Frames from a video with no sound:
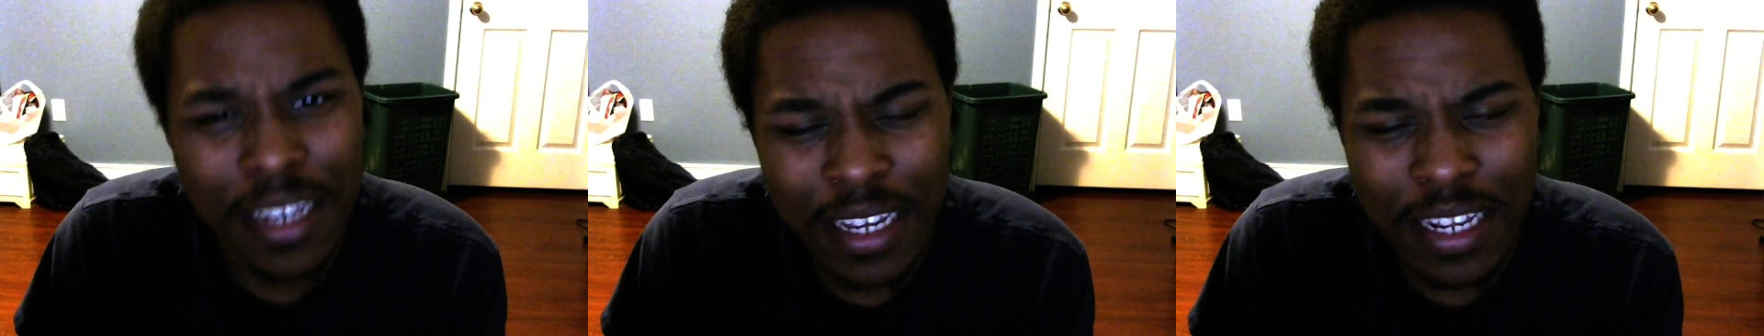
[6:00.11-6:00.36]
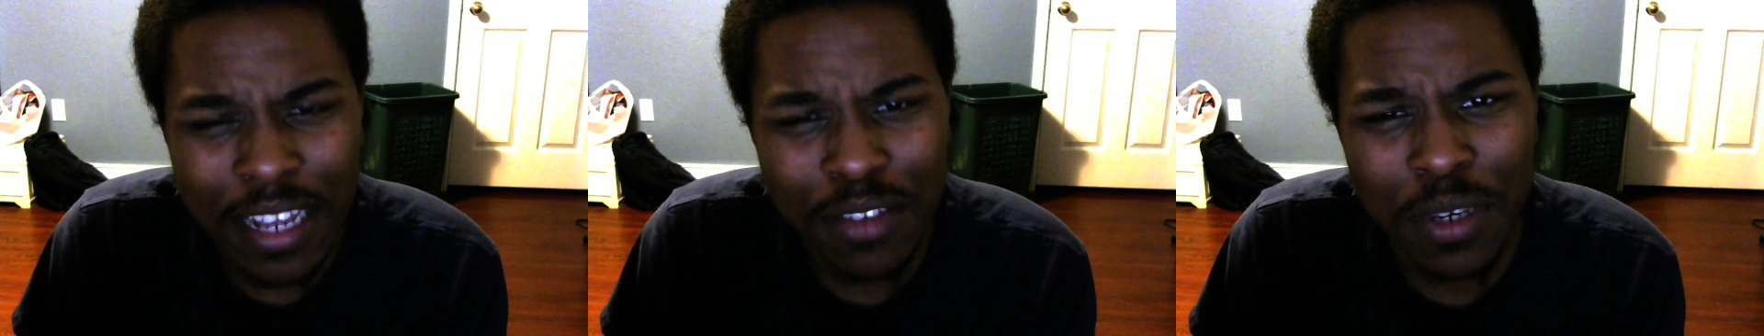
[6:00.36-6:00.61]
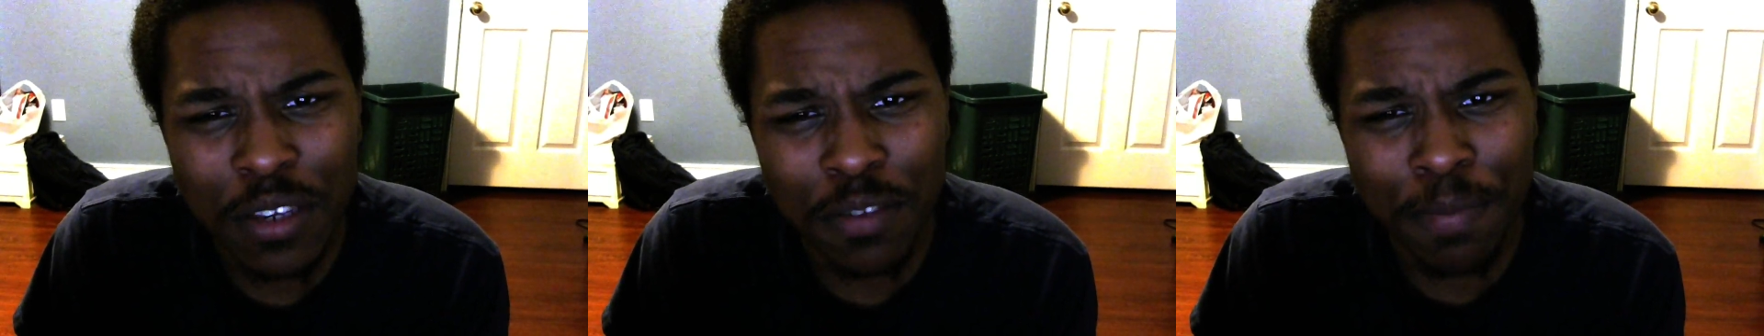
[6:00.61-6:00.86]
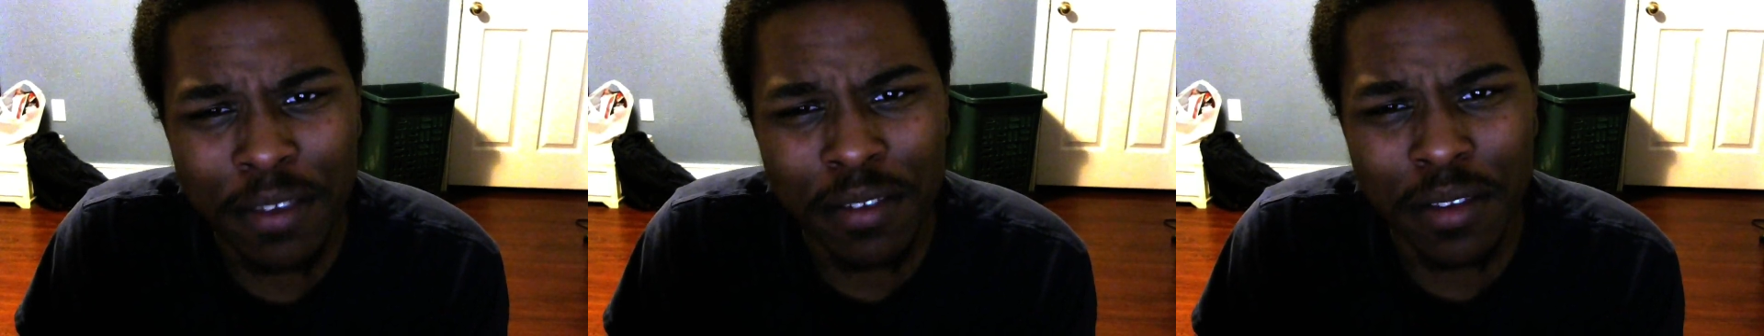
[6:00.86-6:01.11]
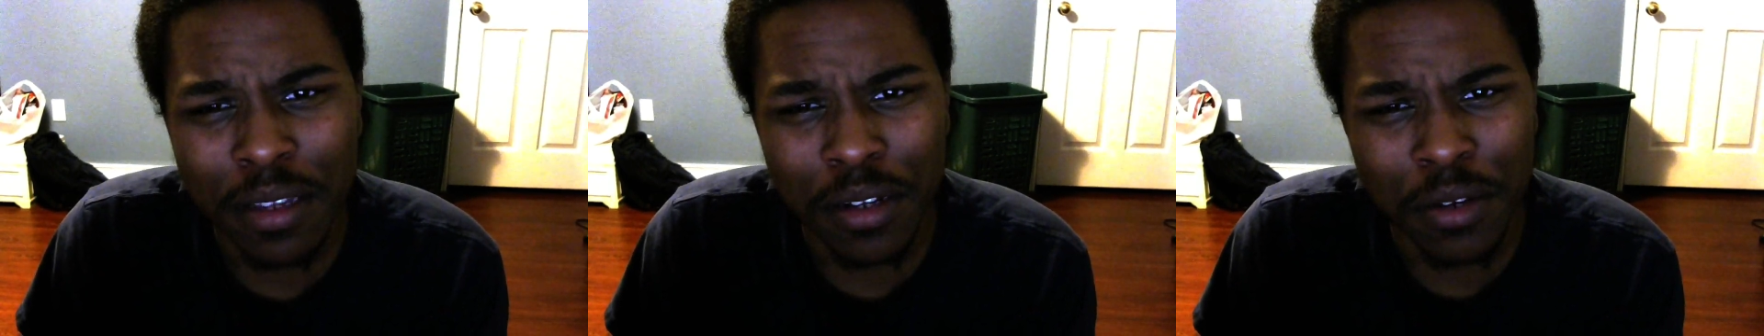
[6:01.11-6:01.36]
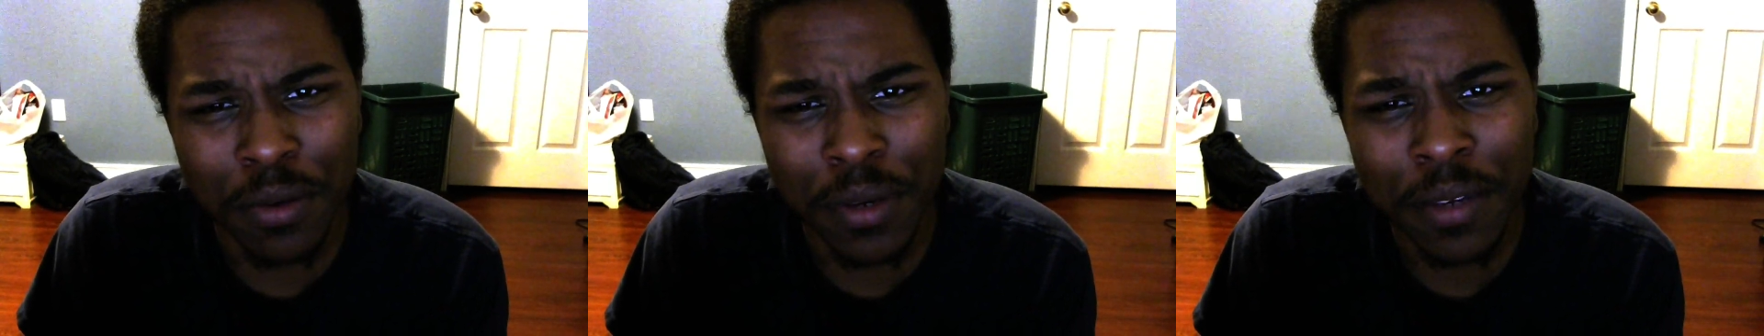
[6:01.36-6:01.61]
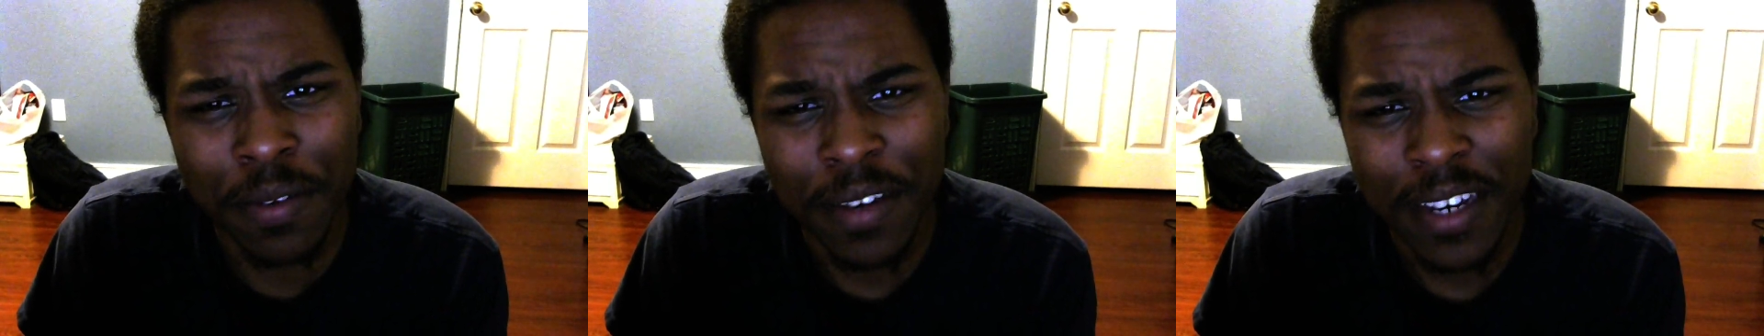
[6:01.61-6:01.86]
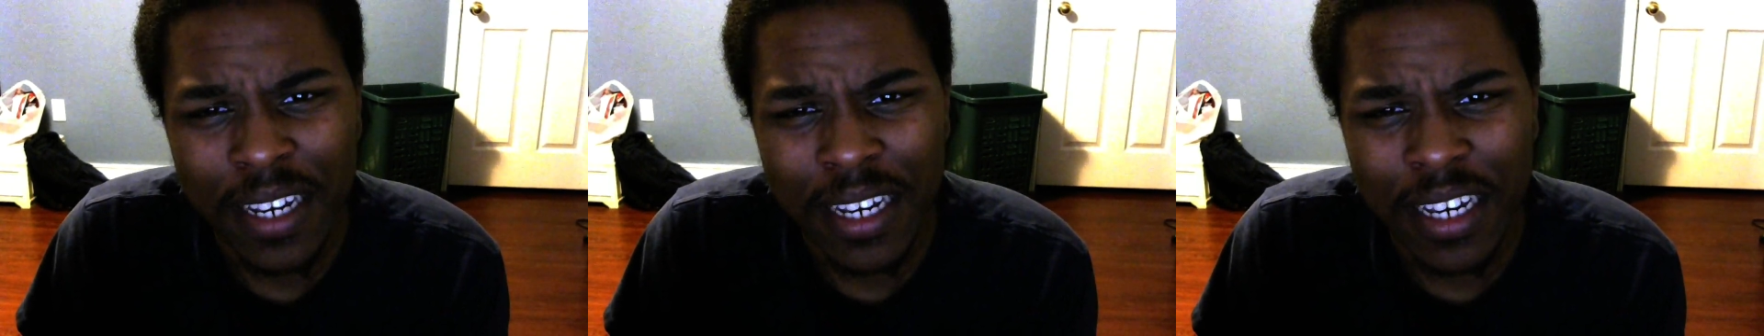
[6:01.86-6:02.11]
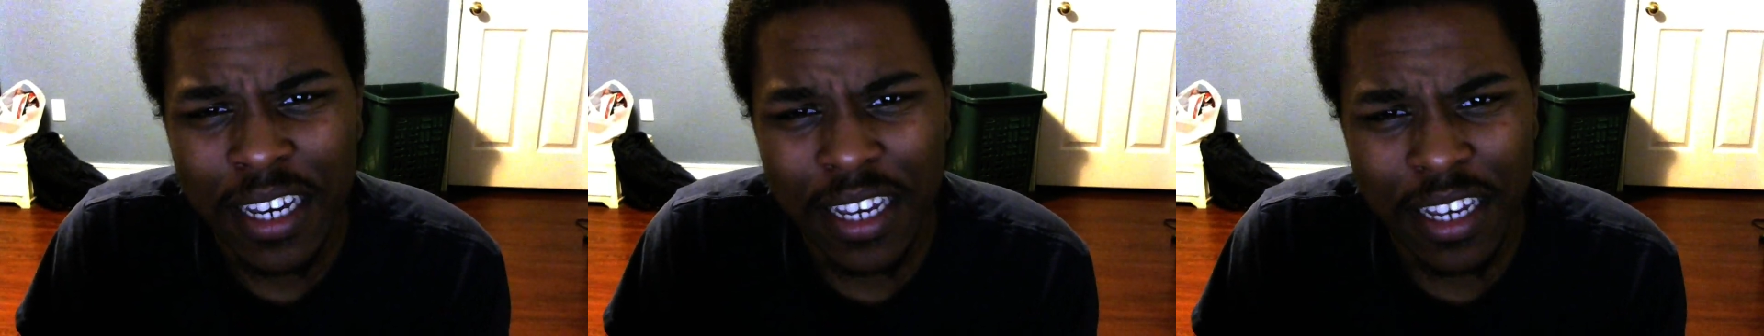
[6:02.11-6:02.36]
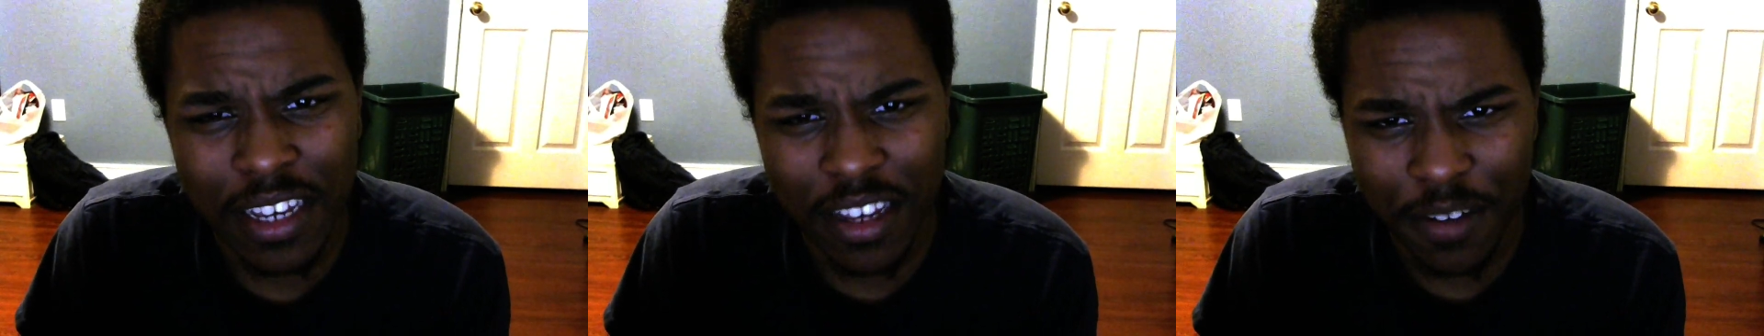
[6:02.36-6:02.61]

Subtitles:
That's what he's basically doing. And